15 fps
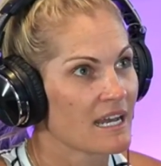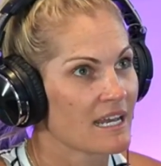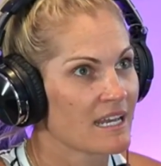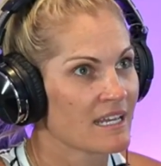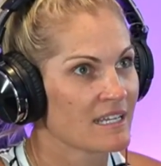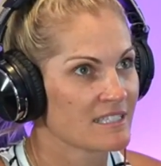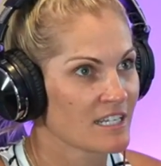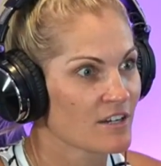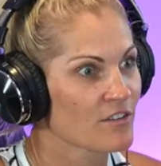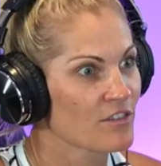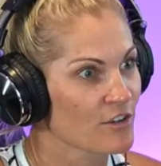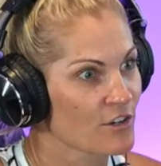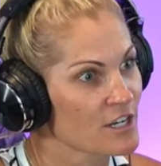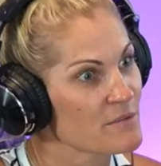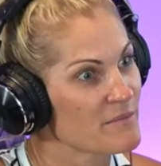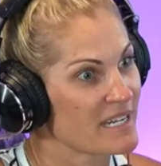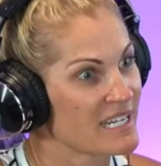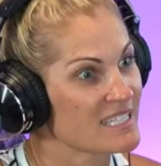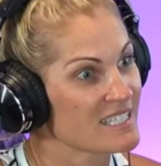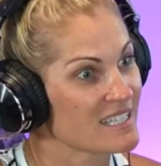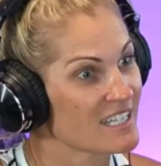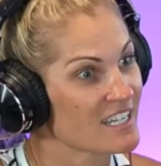is there 30
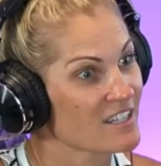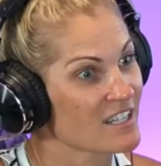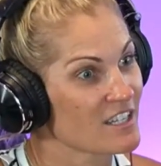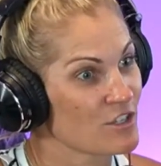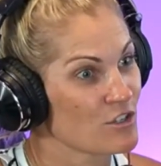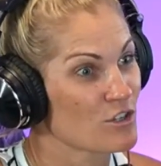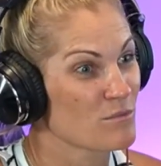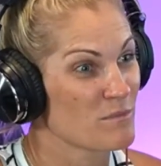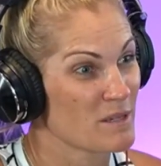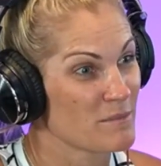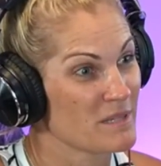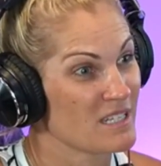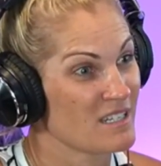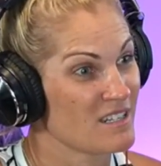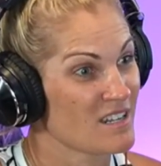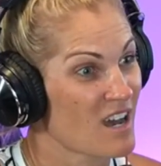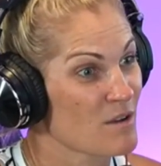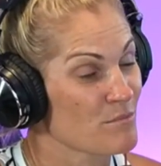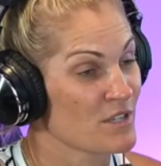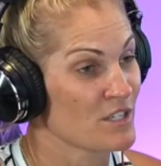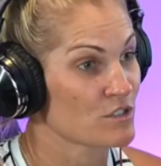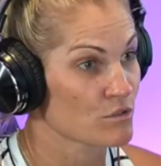minutes in there that you could maybe not
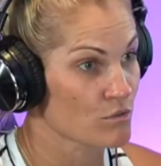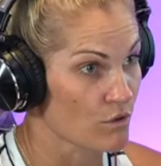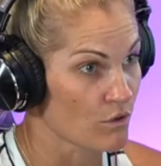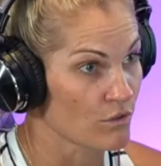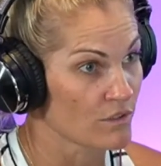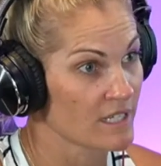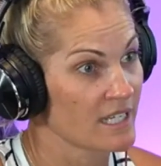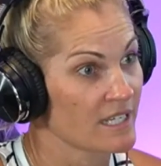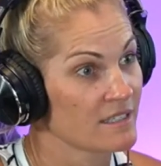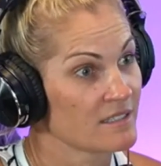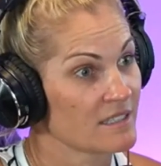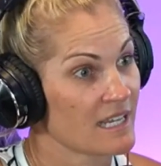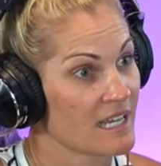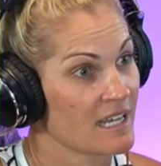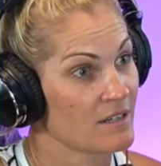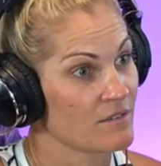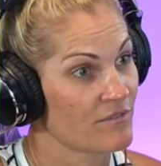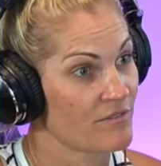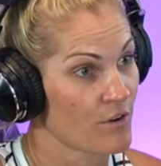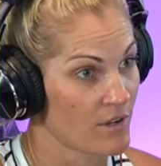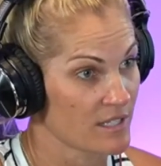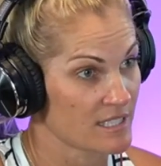be scrolling and
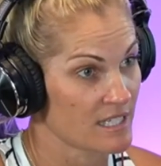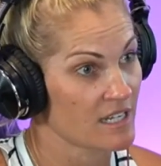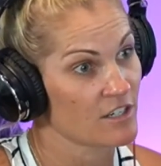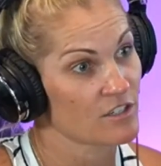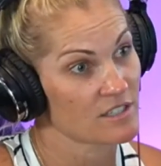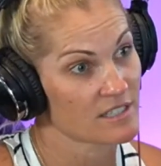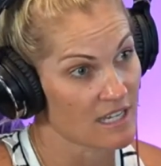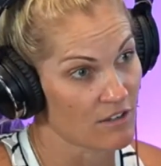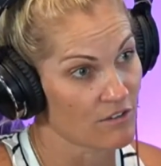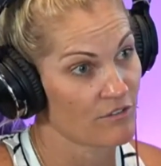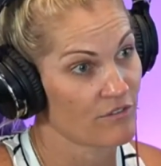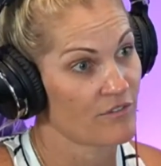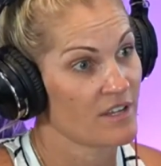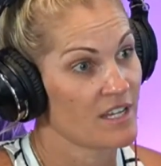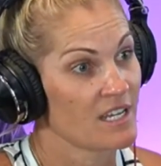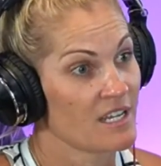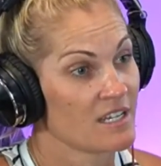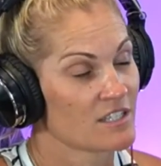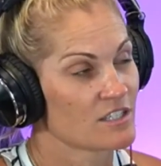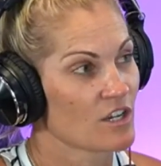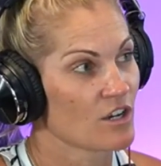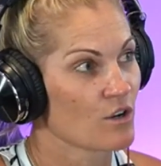focusing on yourself?
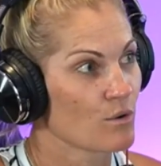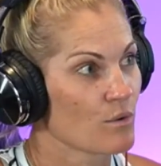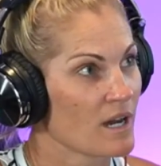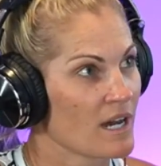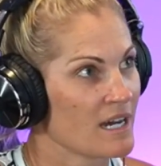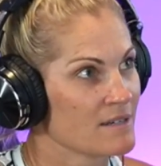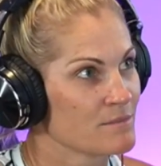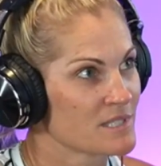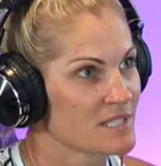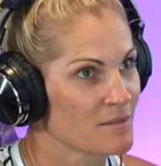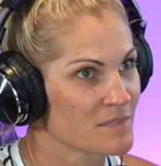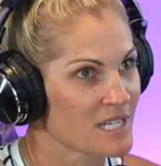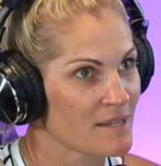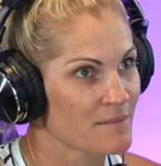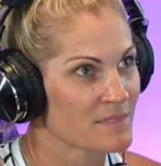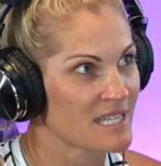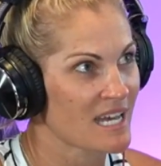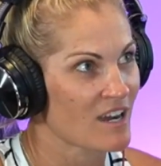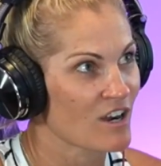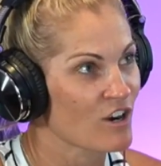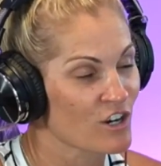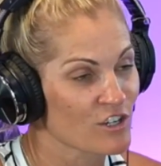So sometimes that
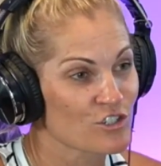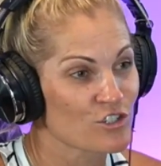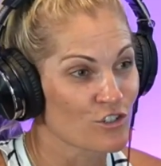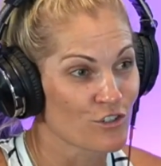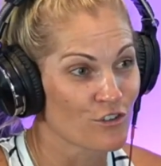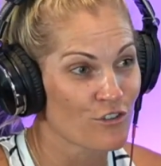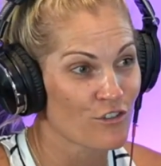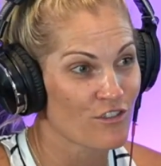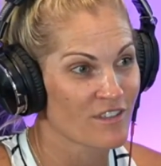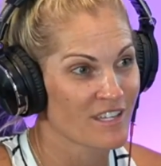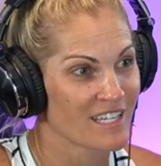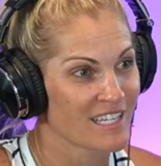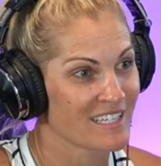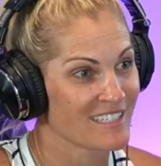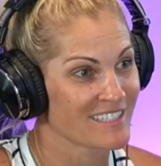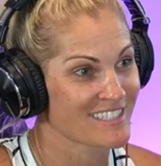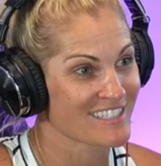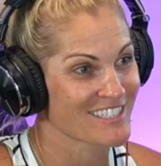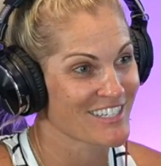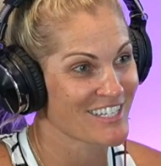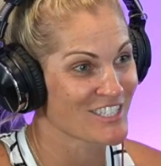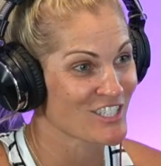hard truth
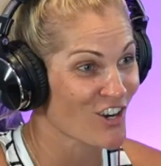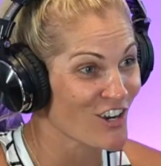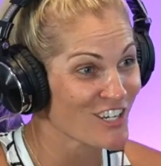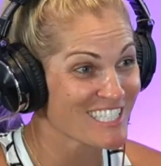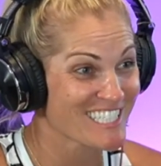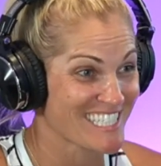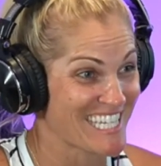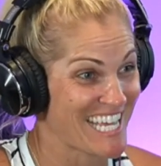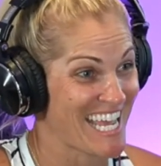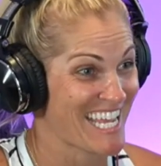it's hard to say.